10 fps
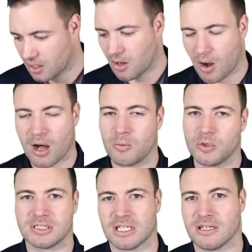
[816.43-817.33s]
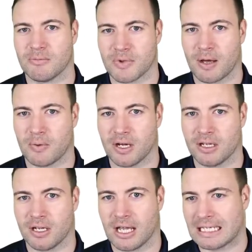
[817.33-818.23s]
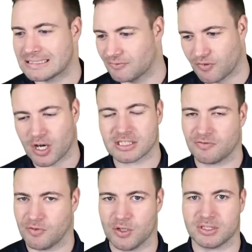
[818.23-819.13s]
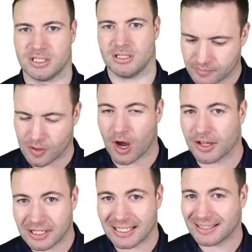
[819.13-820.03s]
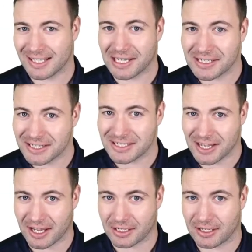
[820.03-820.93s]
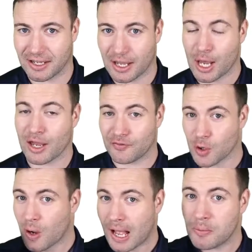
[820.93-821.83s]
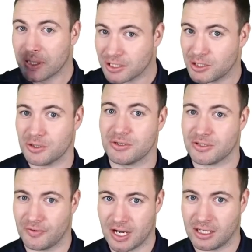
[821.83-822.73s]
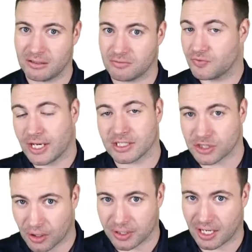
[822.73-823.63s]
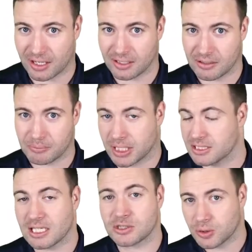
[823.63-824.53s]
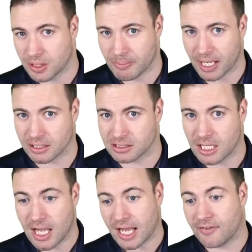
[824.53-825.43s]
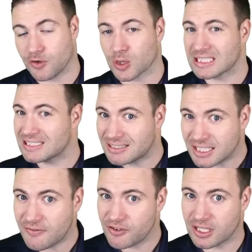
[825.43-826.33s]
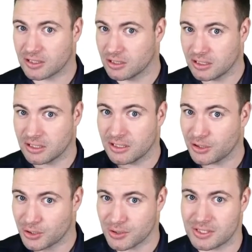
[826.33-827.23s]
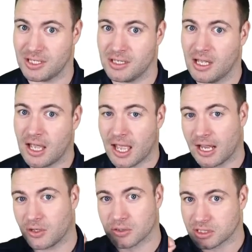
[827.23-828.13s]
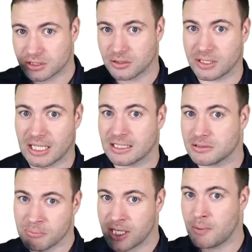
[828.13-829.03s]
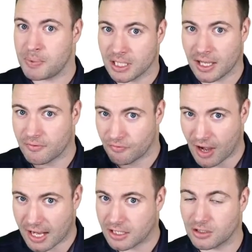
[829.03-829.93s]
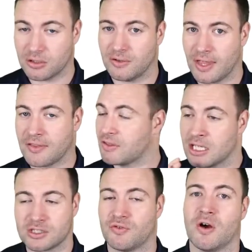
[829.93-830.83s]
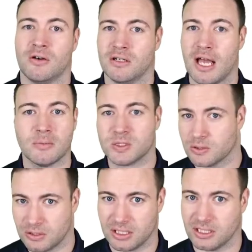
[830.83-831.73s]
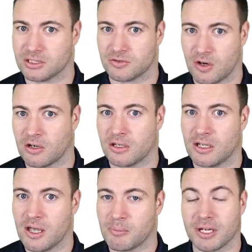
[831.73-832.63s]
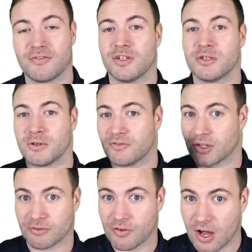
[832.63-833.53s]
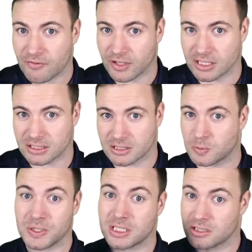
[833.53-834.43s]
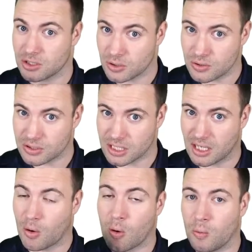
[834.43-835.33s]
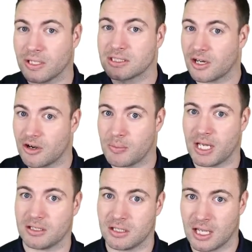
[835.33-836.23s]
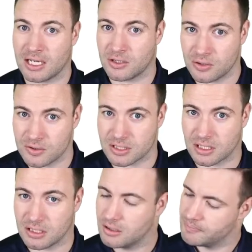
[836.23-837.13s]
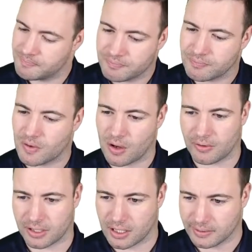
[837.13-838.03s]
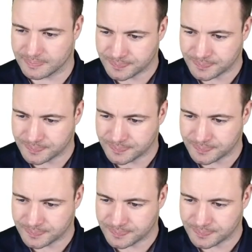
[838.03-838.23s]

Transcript: I would send them that way, and vice versa. I think at the end of the day, if you're helping the user out, then it's okay, because that's all that matters. If you're stiffing the user and you're just doing that to manipulate rank and all of that, then it's wrong. Absolutely, it's wrong. But if you do it for the right reasons, which is a user, always care about the end user, okay.